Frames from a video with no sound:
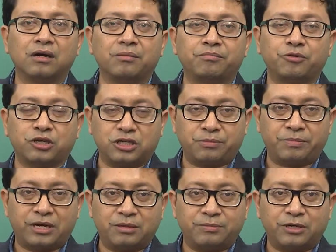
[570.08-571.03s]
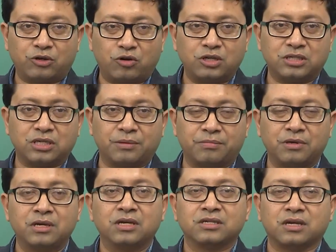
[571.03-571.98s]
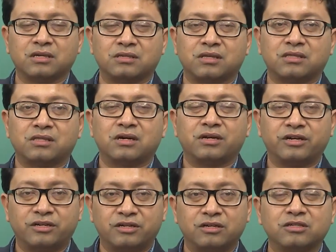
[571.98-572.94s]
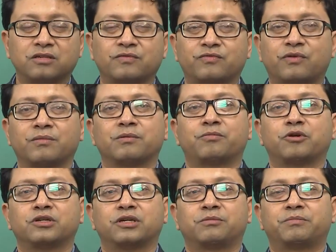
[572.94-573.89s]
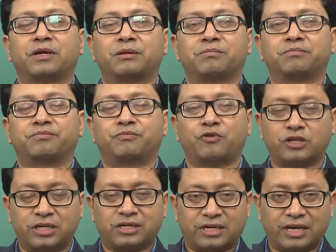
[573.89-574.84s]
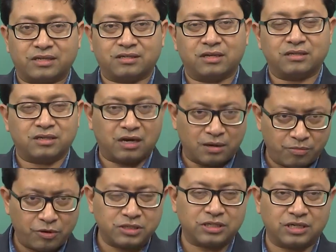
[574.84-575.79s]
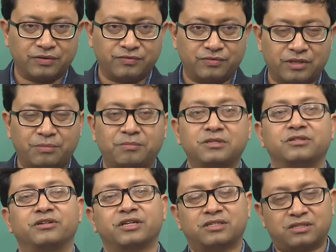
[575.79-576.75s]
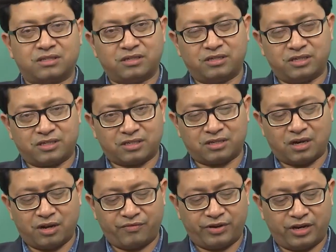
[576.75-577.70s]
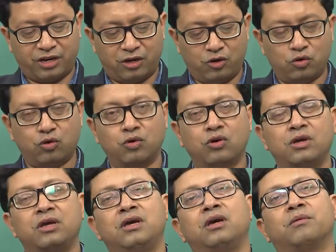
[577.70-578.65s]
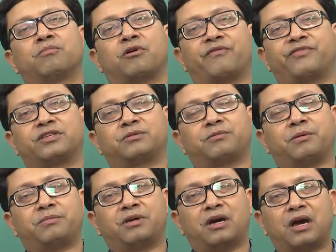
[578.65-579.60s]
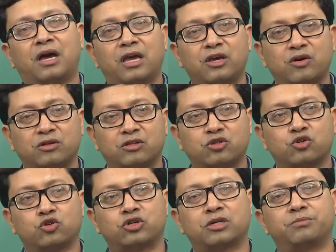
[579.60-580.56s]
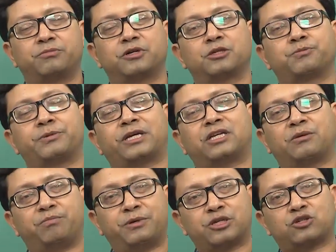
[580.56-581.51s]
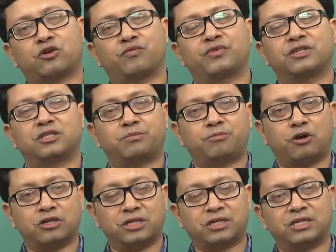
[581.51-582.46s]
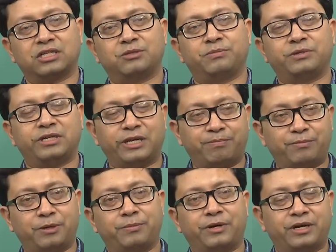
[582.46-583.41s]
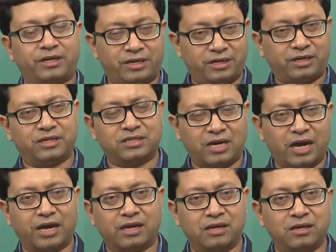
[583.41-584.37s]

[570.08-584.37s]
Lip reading: project management concept, such that the returns from the project as such are positive. That means, risks are very low, profits may be high, or the social perspective based on which the project is being implemented is high.